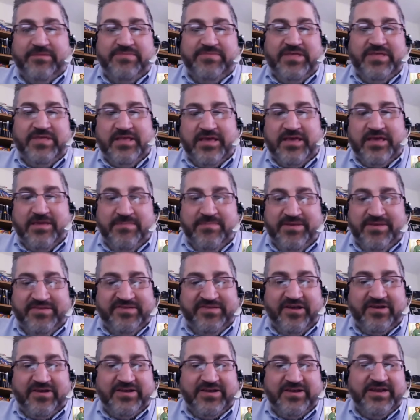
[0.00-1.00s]
that can be
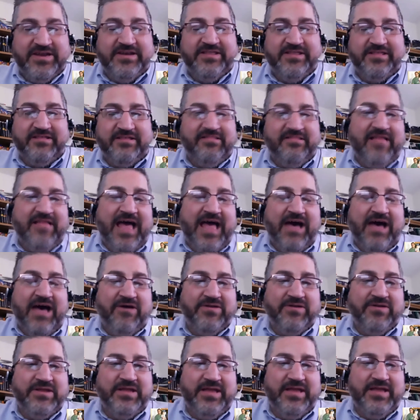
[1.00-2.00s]
sucked into the cloud?
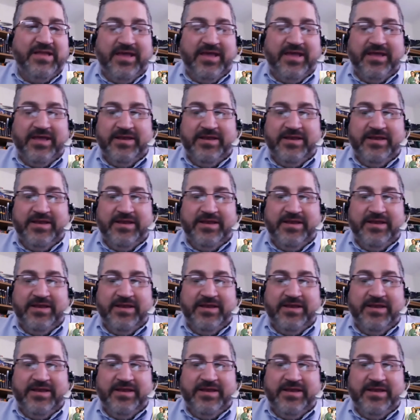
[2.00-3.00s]
And
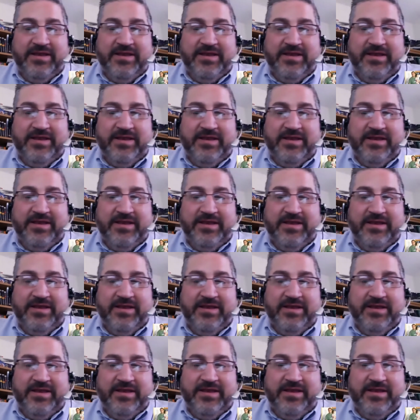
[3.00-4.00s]

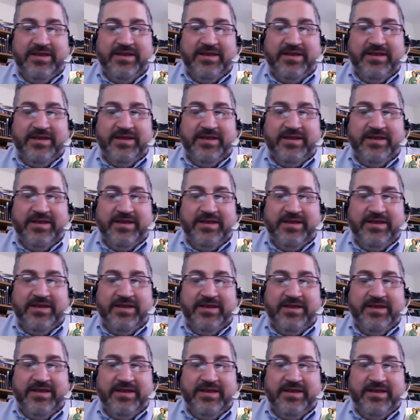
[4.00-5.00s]
obviously
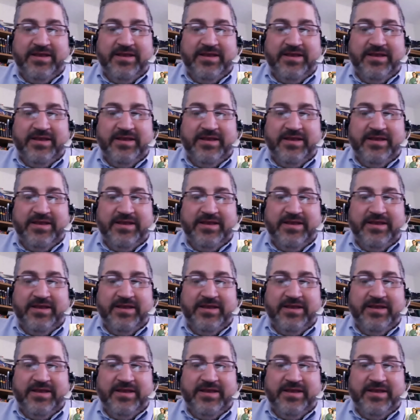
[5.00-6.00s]
both of those
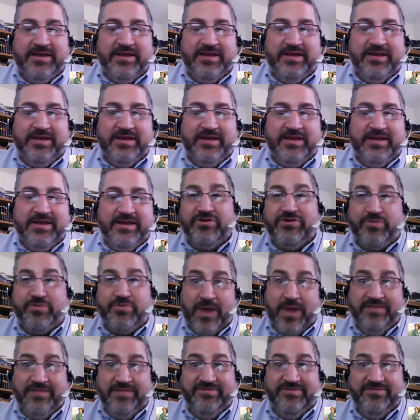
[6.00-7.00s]
things are
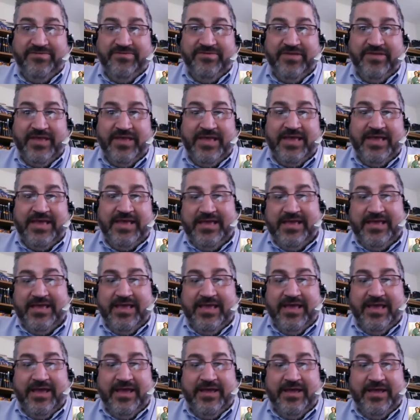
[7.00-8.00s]
trends
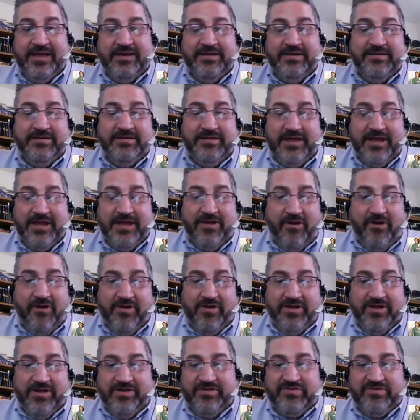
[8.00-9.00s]
in our
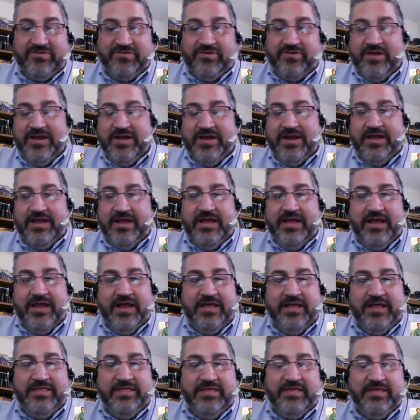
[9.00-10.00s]
industry, and
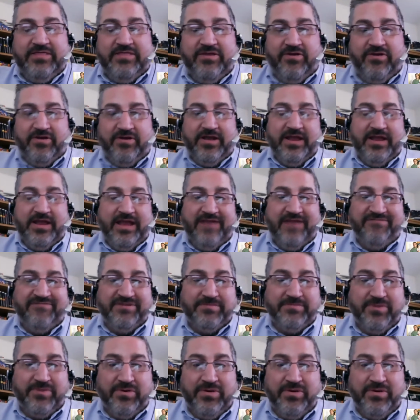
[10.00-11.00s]
I think they're
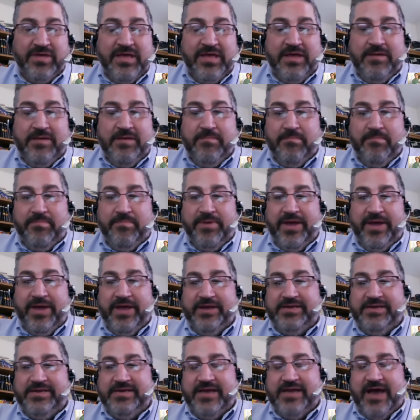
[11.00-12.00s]
inevitable.
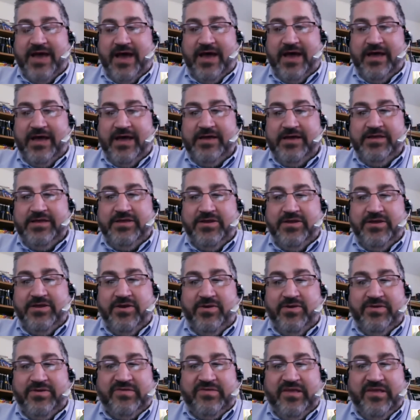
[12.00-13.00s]
But
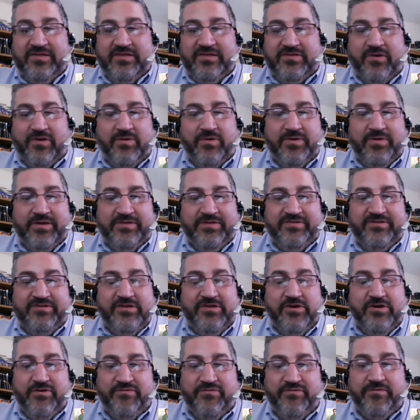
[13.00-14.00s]
it's always
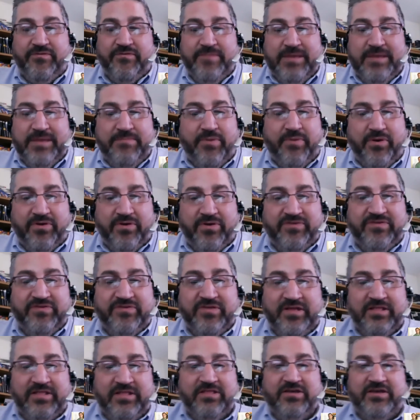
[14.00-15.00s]
for me
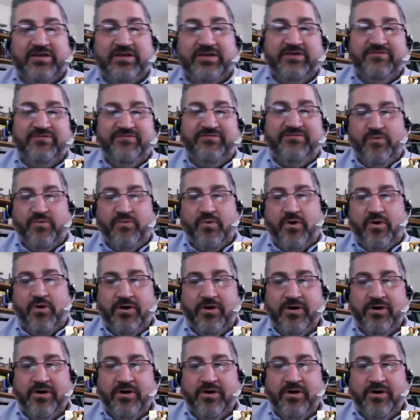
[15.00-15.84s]
personally looking for